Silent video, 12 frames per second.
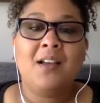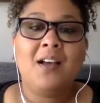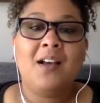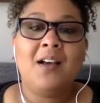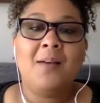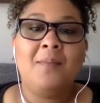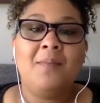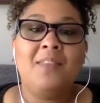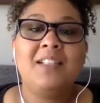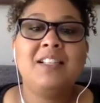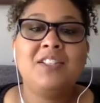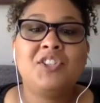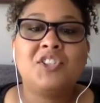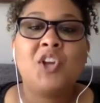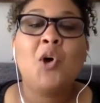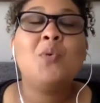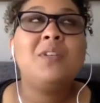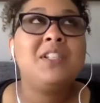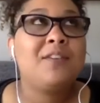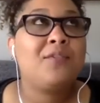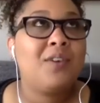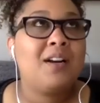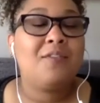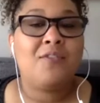um, this is so
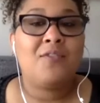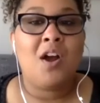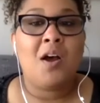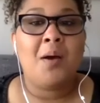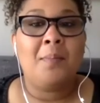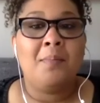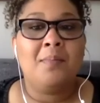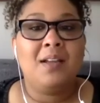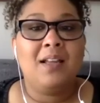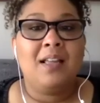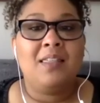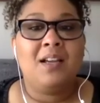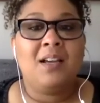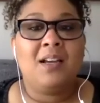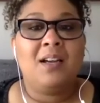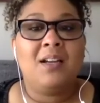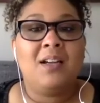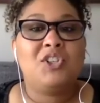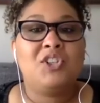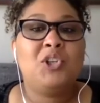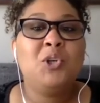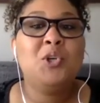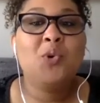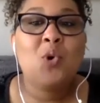different from the
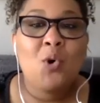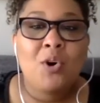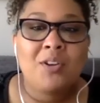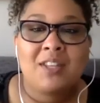two cord,